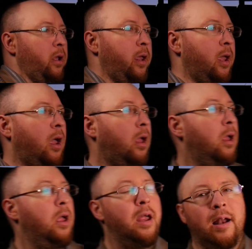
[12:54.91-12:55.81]
yeah,
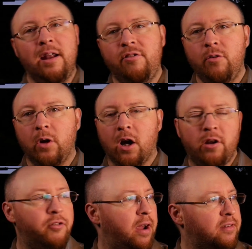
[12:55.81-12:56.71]
let's do a
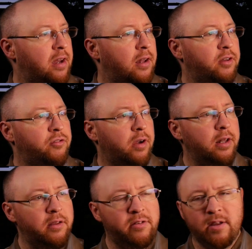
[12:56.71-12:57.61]
contrast now. Let's try
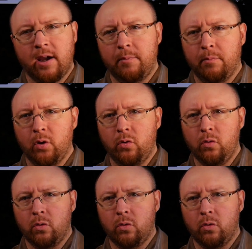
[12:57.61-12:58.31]
this side blue